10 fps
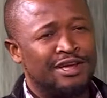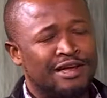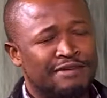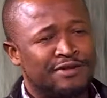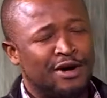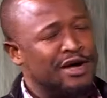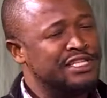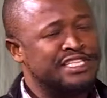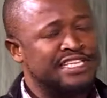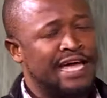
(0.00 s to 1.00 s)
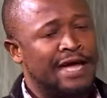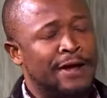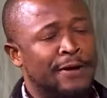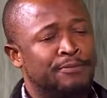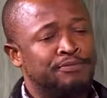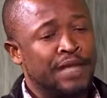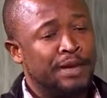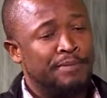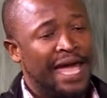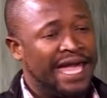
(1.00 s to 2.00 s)
have God's
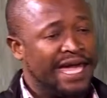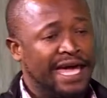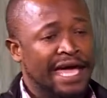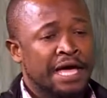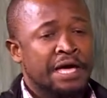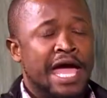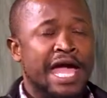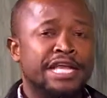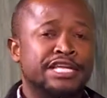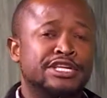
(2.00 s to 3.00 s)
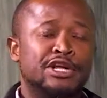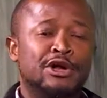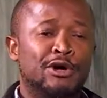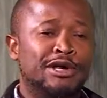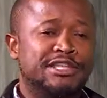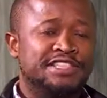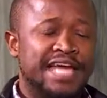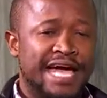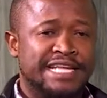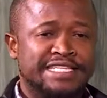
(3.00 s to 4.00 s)
backing. And not only
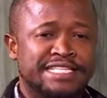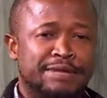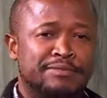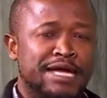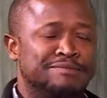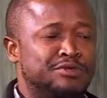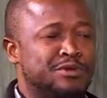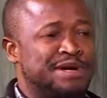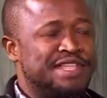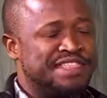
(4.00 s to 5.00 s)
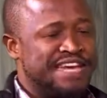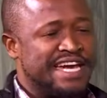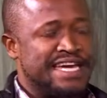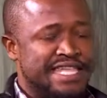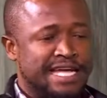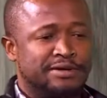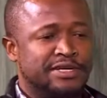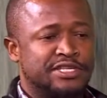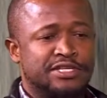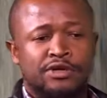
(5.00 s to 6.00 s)
that, sometimes we think that
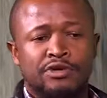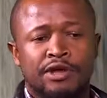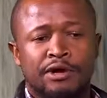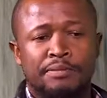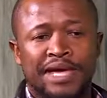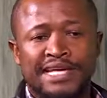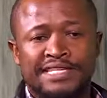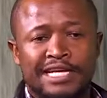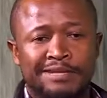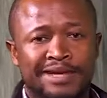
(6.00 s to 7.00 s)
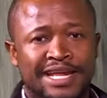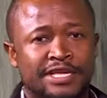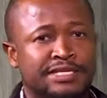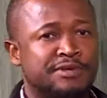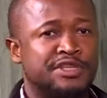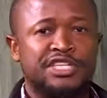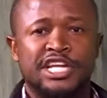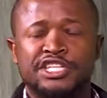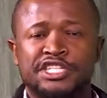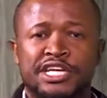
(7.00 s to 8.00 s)
because, being a single parent, some of the
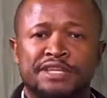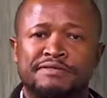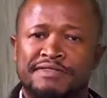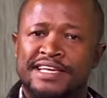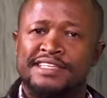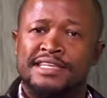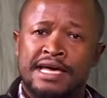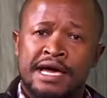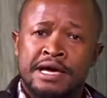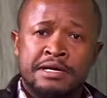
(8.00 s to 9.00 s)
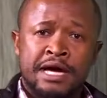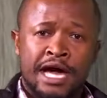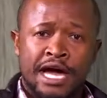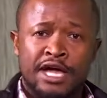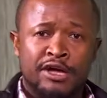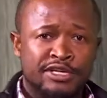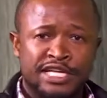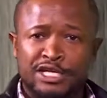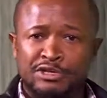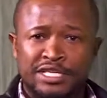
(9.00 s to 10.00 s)
challenges that you face, your
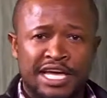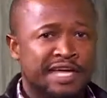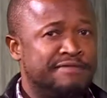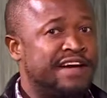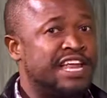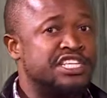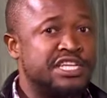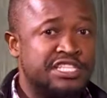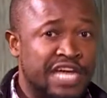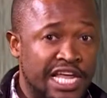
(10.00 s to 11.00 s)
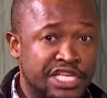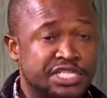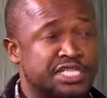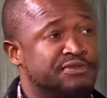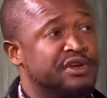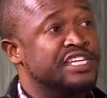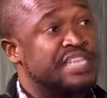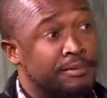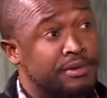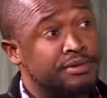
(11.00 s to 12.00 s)
day-to-day financial challenges, for
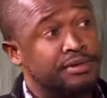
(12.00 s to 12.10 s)
example,